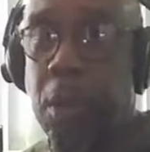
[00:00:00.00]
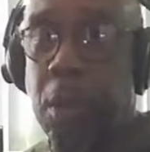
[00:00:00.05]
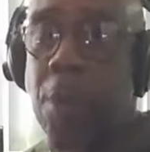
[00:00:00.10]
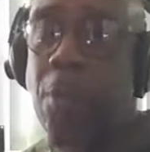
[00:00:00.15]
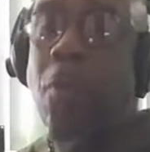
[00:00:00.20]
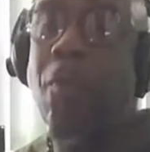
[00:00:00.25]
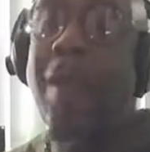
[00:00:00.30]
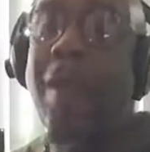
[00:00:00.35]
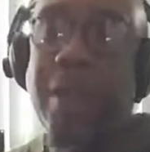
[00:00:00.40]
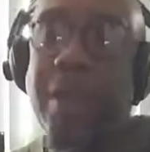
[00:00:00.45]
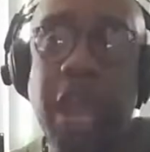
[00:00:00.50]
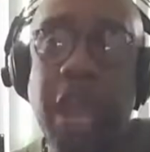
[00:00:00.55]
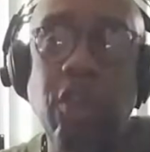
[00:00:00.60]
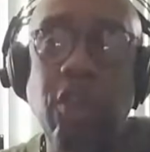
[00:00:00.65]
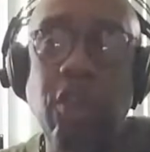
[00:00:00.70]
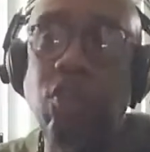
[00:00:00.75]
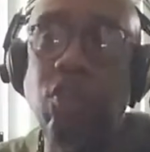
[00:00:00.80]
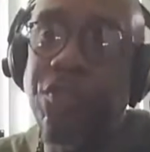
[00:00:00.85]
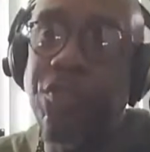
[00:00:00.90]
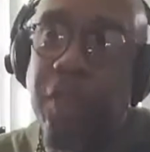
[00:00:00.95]
But right now,
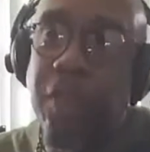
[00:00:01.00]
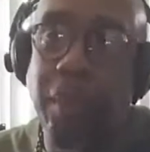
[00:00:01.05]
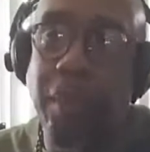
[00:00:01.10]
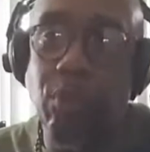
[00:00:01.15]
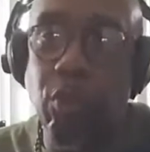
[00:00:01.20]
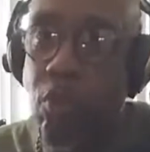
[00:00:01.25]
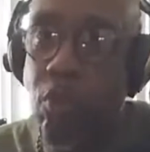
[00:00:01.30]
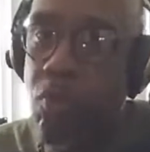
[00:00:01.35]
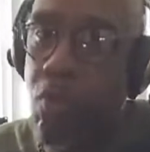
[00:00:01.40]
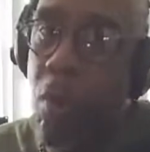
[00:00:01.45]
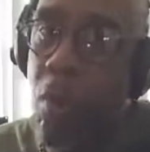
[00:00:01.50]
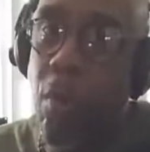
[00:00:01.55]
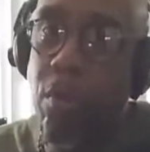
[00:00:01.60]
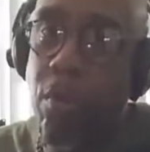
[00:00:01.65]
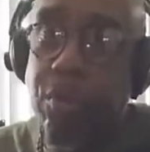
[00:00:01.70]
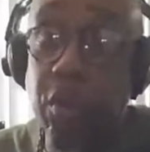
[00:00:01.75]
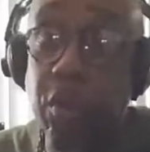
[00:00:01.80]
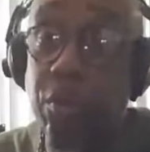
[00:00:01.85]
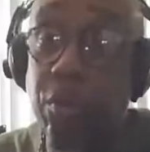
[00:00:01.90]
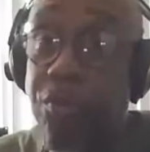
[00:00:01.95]
you stepped on the wrong
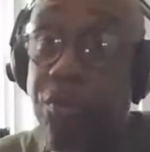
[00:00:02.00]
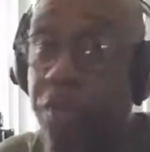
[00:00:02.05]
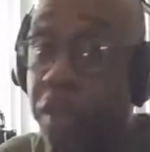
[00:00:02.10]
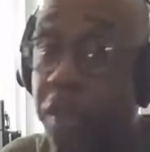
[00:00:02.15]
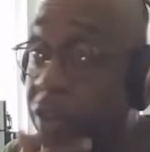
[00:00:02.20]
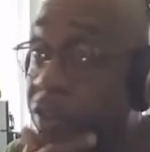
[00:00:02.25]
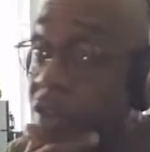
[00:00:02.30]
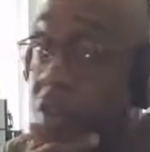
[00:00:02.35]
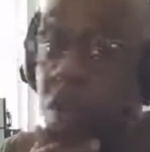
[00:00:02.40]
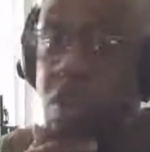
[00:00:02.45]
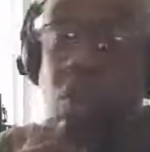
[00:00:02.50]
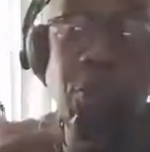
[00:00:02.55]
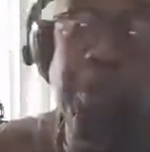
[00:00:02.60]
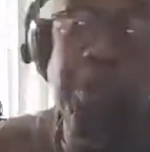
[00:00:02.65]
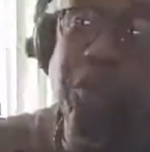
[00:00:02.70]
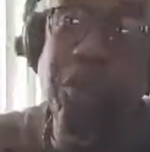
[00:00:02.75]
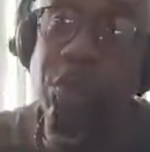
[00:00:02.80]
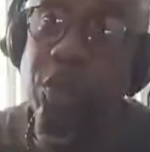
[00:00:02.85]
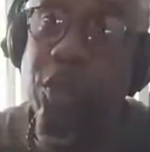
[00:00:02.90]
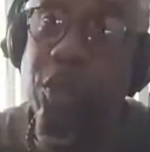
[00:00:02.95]
toes, cuz you
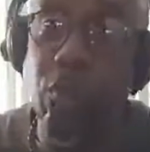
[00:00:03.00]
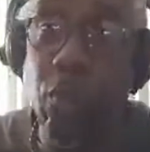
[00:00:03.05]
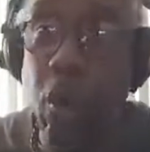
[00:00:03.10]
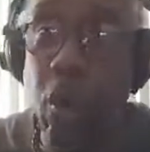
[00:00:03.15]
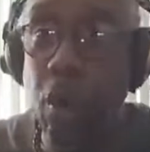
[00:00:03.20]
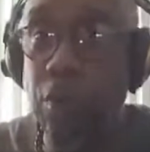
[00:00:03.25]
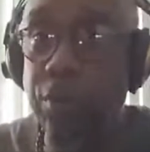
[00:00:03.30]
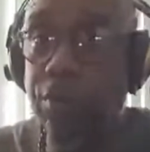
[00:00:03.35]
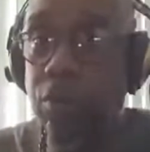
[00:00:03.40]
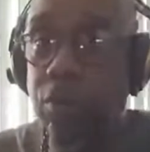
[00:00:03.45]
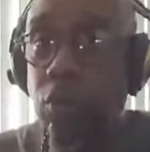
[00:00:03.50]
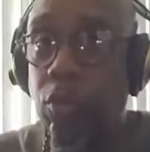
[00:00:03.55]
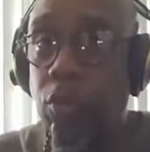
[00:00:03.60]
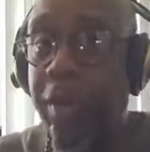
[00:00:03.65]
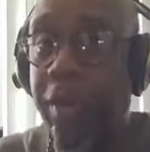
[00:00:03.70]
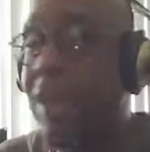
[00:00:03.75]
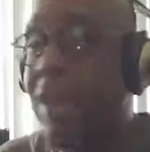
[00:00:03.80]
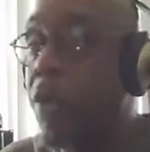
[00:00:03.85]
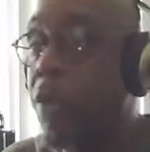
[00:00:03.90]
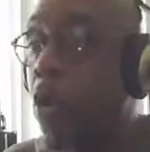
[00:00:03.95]
messing with the wrong dude.
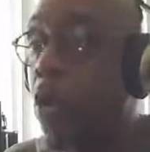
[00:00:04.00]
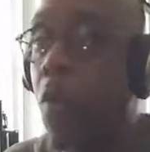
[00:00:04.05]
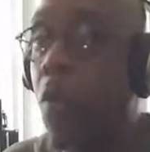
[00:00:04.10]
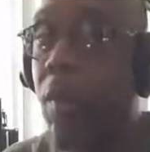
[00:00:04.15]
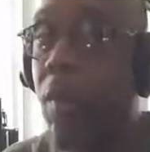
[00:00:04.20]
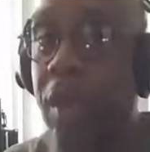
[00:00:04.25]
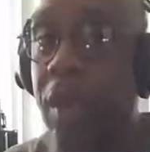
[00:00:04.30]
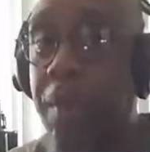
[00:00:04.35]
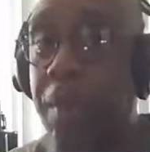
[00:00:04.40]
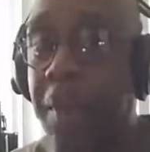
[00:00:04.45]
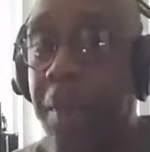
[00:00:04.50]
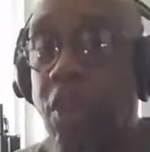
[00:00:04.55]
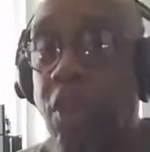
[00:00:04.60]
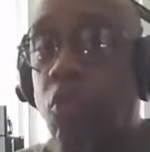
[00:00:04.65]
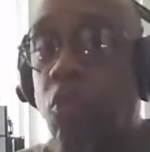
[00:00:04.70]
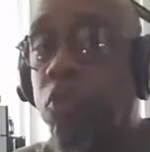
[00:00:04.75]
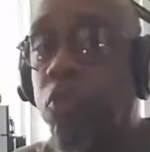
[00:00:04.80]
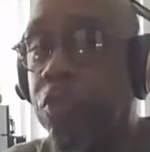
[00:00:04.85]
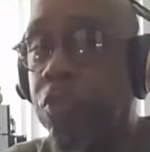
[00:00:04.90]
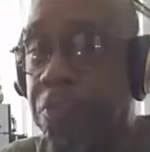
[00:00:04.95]
They ain't an old head, man.
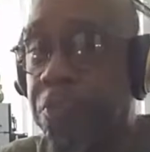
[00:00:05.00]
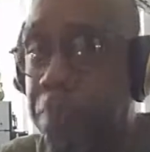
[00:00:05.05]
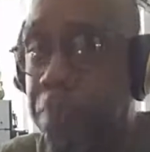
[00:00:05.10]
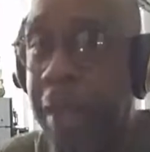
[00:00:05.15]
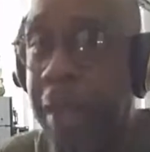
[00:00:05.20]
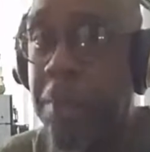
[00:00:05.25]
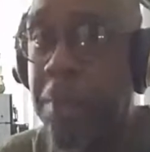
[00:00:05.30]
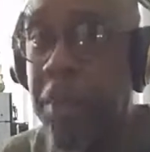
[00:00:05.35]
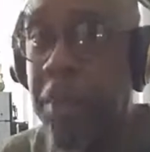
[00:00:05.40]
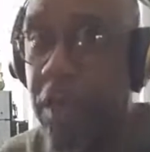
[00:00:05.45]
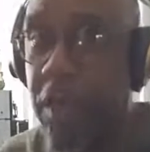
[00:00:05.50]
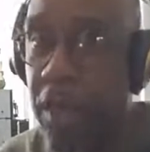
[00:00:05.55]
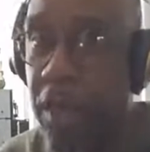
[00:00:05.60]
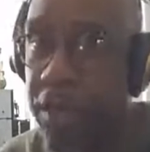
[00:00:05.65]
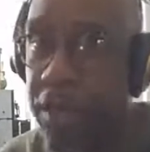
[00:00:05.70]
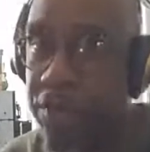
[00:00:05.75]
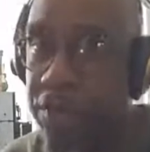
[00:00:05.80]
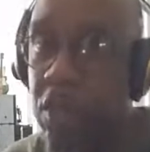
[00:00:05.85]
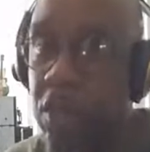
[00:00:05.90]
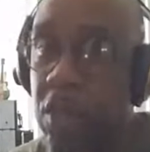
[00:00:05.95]
You respect me,
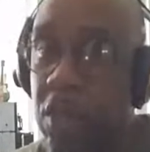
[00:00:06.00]
cuz.